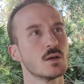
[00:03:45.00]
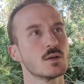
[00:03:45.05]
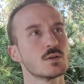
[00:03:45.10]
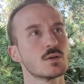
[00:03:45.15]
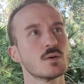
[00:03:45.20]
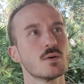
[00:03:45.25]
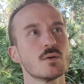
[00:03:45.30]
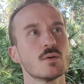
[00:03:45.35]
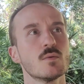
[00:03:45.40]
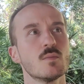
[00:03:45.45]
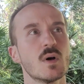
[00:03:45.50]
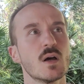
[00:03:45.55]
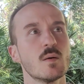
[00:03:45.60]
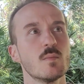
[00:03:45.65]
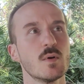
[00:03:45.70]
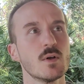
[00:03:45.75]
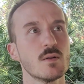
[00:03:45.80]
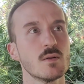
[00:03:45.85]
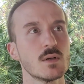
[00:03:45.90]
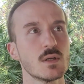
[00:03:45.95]
So my
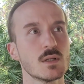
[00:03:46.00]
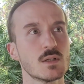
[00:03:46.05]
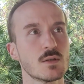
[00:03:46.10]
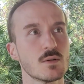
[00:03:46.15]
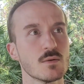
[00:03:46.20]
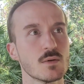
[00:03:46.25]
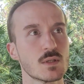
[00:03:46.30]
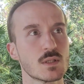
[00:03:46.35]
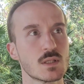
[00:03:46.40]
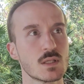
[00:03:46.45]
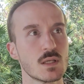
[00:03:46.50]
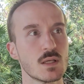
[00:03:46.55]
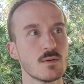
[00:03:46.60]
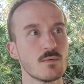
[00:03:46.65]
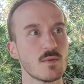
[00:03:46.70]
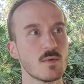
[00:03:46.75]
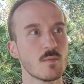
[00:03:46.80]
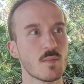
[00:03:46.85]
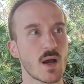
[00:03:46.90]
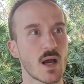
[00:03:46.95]
ability to receive
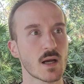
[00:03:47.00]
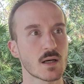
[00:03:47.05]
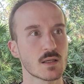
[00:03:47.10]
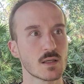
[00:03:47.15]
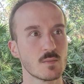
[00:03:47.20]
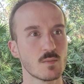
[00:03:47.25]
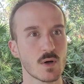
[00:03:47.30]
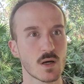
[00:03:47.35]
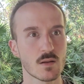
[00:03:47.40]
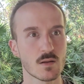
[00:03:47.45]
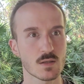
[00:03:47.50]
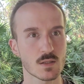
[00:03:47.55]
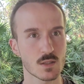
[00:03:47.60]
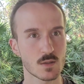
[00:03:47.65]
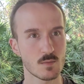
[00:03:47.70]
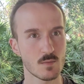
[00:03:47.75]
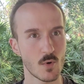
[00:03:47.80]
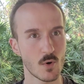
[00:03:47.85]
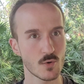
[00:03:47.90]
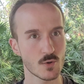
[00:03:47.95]
impacted by this
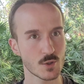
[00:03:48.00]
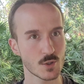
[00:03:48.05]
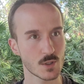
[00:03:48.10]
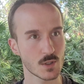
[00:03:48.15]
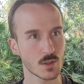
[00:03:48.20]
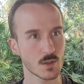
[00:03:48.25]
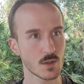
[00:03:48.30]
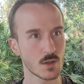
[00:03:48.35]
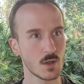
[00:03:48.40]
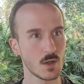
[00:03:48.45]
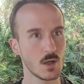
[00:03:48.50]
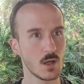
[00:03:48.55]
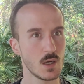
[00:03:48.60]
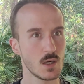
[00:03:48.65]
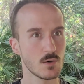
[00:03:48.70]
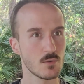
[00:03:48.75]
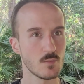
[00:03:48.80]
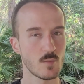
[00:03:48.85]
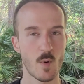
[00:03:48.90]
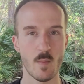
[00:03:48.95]
emotion
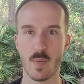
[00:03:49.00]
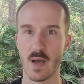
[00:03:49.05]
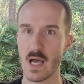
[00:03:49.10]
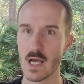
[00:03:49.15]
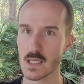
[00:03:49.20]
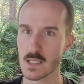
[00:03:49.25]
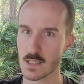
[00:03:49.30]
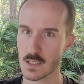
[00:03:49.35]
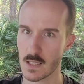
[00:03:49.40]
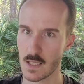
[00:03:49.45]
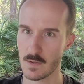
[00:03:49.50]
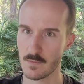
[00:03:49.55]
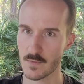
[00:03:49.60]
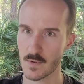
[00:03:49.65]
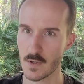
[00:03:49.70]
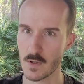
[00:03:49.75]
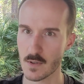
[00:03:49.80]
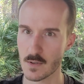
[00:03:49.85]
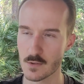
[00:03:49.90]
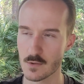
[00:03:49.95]
from a past life
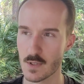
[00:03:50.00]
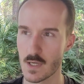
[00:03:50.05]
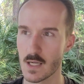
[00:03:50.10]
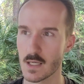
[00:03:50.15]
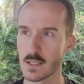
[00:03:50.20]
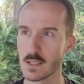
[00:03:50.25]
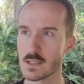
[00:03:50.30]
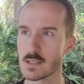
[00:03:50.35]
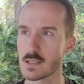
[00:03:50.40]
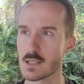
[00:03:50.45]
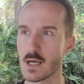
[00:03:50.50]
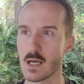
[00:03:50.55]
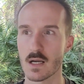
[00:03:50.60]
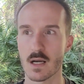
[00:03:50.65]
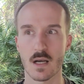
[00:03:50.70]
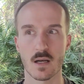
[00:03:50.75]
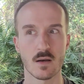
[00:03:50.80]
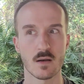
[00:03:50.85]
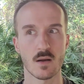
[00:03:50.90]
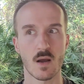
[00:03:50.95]
contract. Is that
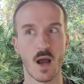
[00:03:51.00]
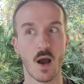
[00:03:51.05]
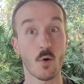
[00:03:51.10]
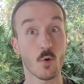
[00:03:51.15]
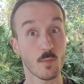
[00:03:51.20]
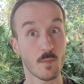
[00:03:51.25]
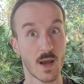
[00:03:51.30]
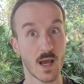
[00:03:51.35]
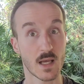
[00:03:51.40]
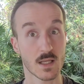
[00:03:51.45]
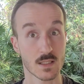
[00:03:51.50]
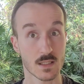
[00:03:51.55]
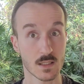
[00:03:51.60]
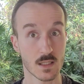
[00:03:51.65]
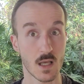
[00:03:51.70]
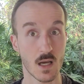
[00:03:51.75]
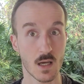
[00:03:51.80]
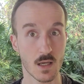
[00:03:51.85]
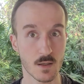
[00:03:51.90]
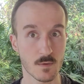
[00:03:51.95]
our past
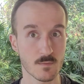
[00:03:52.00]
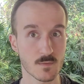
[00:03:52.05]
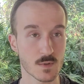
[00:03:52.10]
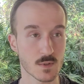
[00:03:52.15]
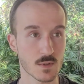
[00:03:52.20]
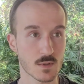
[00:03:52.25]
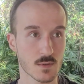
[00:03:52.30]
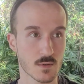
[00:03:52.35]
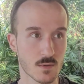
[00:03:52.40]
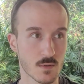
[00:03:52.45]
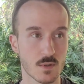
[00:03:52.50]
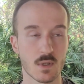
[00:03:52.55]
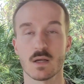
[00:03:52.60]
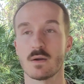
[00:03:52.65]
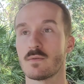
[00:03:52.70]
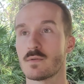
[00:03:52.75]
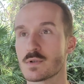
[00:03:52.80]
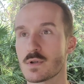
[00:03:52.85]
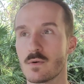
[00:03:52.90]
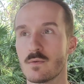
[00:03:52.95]
lives?
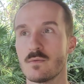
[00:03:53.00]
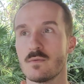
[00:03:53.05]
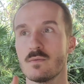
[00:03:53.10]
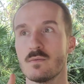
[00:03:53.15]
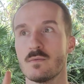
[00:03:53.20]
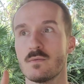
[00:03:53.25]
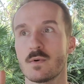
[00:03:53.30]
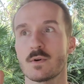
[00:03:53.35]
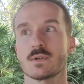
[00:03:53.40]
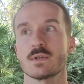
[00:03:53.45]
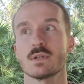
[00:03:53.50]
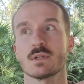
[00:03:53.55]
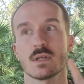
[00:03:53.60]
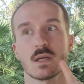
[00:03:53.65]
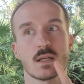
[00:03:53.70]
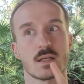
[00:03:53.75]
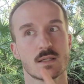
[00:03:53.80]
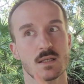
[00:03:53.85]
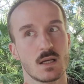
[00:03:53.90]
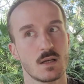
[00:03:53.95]
Okay, so versus
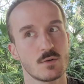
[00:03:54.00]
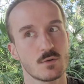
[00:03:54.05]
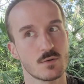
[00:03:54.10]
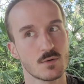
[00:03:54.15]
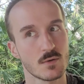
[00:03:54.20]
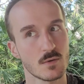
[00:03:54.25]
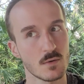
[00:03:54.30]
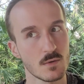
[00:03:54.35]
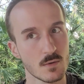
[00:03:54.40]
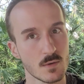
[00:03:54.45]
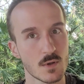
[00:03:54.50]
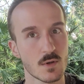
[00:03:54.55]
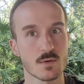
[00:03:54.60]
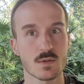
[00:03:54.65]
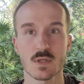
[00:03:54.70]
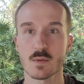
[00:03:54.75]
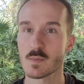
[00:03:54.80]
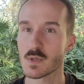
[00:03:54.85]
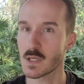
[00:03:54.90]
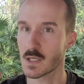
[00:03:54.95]
ancestral, no,
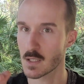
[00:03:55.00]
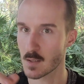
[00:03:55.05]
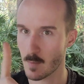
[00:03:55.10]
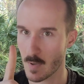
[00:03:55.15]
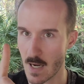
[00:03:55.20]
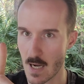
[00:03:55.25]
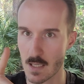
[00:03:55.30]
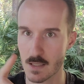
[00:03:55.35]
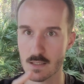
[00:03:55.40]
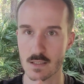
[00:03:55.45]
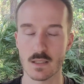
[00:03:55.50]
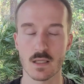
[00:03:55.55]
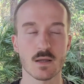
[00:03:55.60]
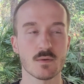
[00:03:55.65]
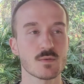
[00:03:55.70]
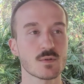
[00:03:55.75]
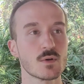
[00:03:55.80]
something in a past life.